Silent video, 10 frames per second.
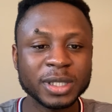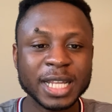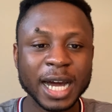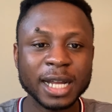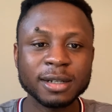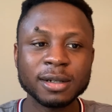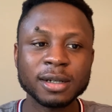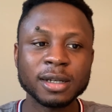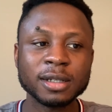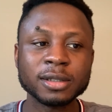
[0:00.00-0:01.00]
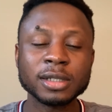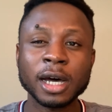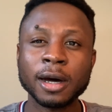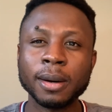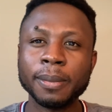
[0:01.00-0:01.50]
down
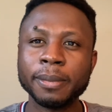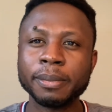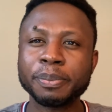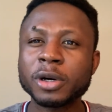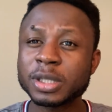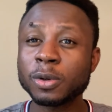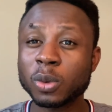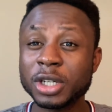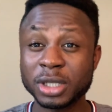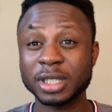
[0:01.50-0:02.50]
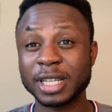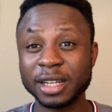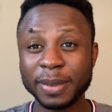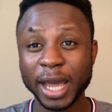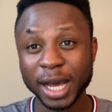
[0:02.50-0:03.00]
possible questions that they
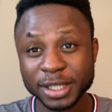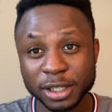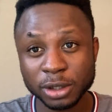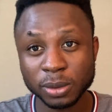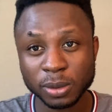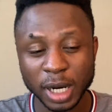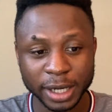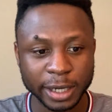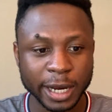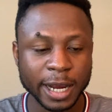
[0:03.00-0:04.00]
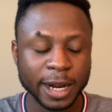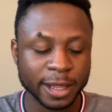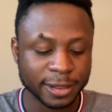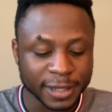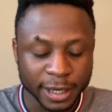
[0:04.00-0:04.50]
might ask you, right,
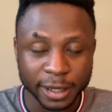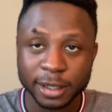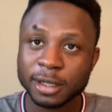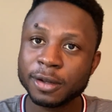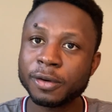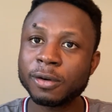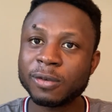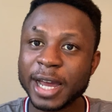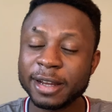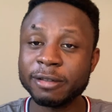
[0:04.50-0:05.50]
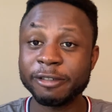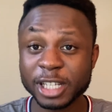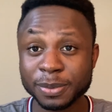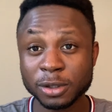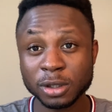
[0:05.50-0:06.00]
and then write a
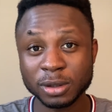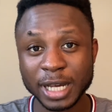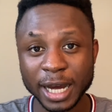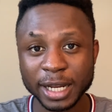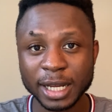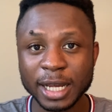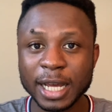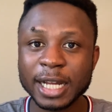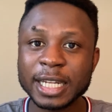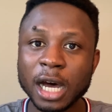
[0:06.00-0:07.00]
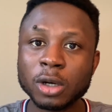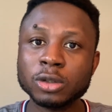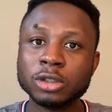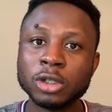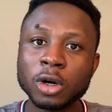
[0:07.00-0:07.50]
response to that. Now
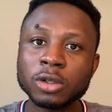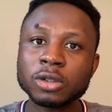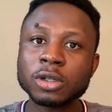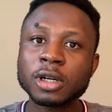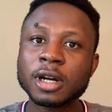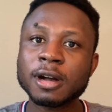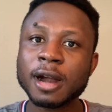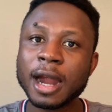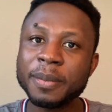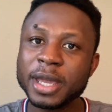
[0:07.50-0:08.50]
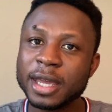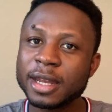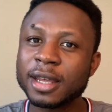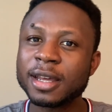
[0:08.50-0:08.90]
don't cram